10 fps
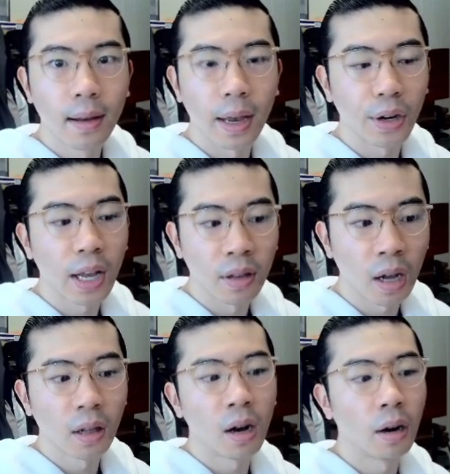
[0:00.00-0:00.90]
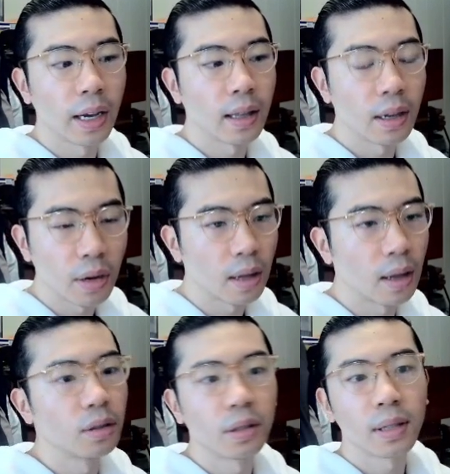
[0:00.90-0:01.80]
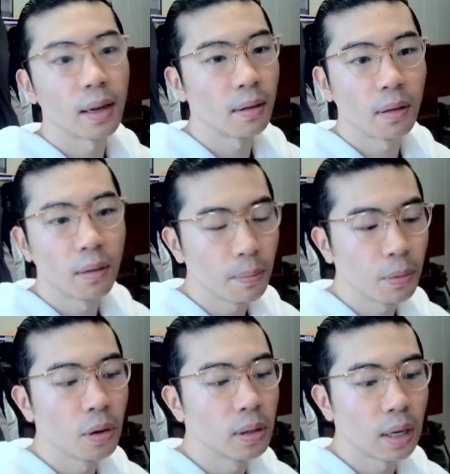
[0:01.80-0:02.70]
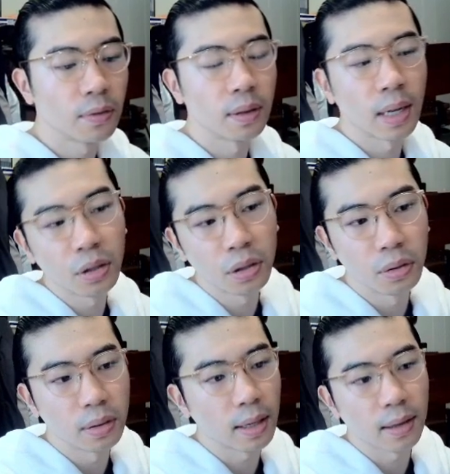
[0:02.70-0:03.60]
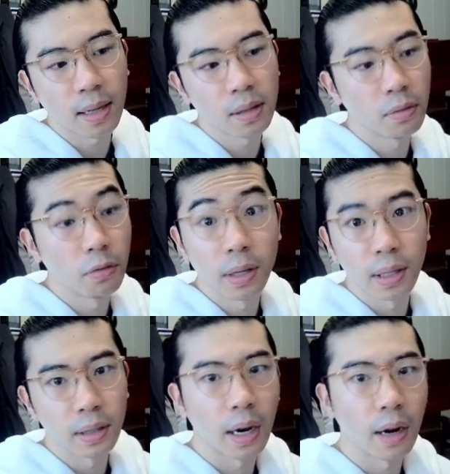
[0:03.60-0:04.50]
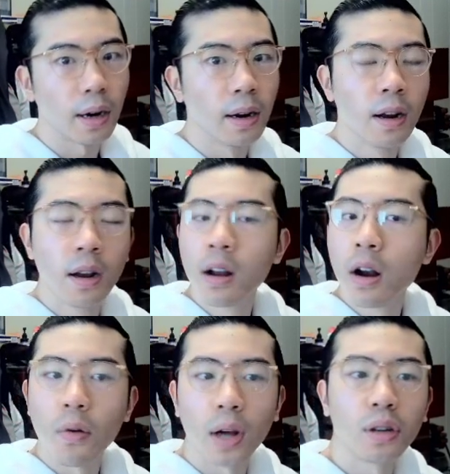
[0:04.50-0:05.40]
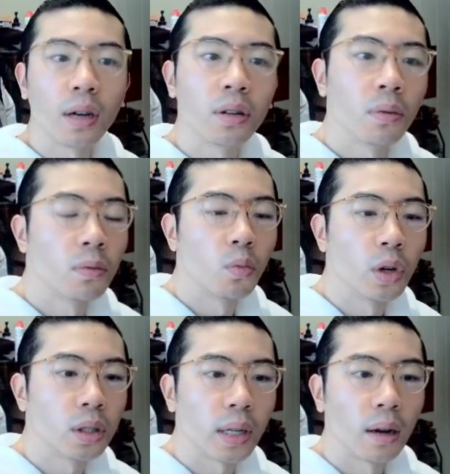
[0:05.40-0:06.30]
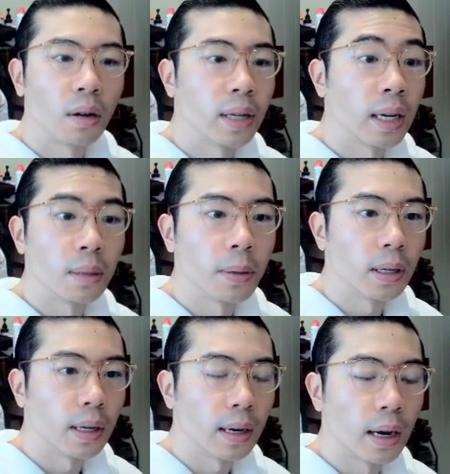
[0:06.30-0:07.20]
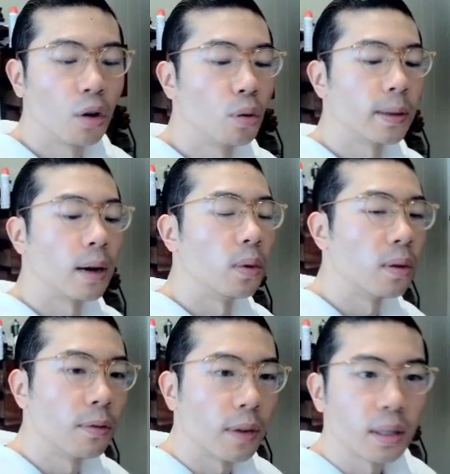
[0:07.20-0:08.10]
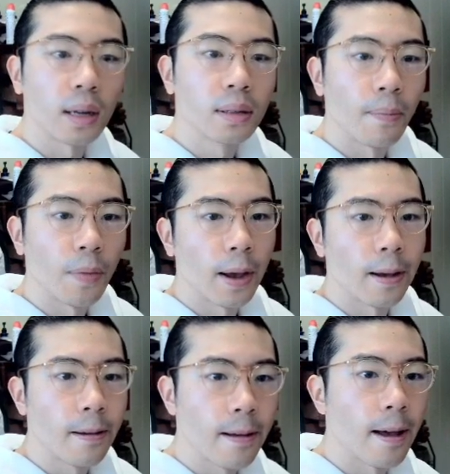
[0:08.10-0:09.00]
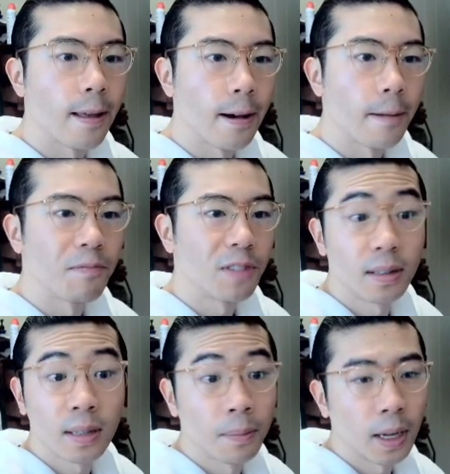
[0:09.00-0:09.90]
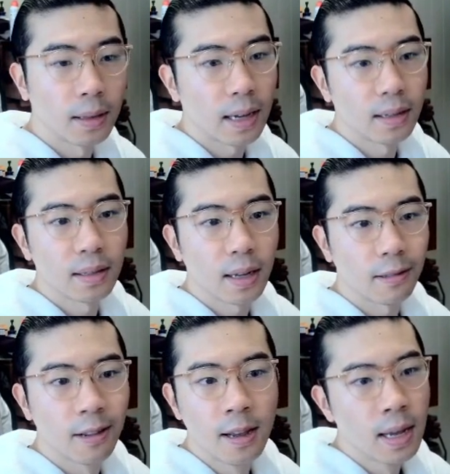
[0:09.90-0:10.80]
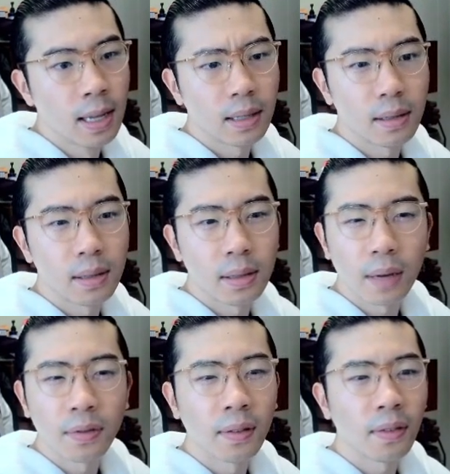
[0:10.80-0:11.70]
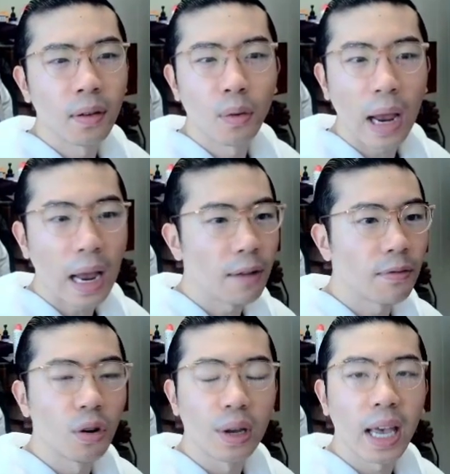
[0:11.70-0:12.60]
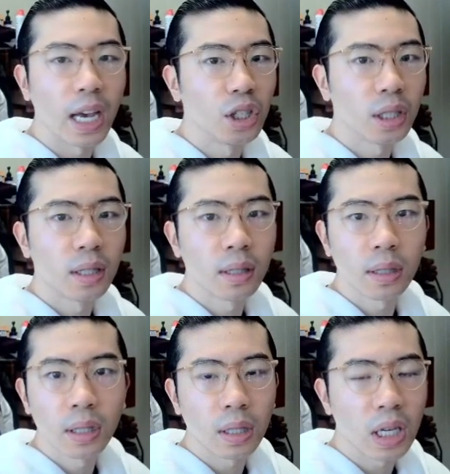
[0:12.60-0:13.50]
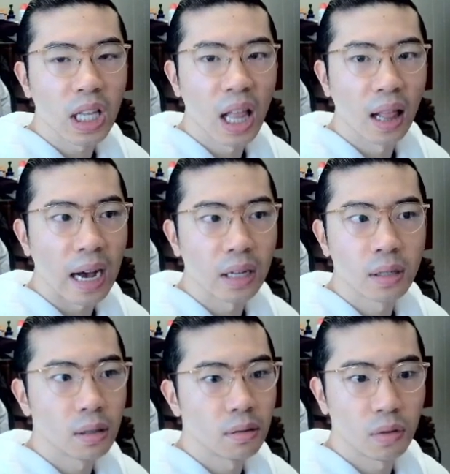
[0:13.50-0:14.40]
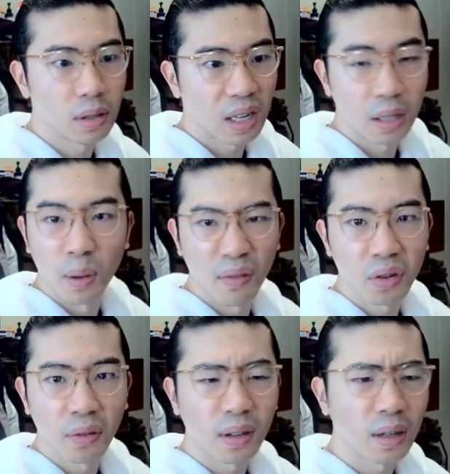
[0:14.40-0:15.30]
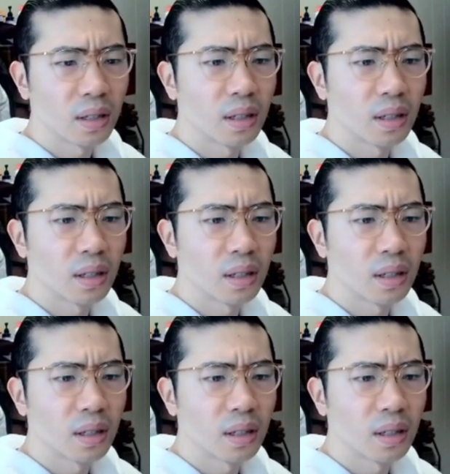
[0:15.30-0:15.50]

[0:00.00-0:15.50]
And you cannot log in, you cannot just like put yourself in that shoes. Like, that's really scary, right? So I don't wish that on anybody, and I hope that we could fix that someday. And this is something that is like the 7th, 8th occasion in the last 6 months so far.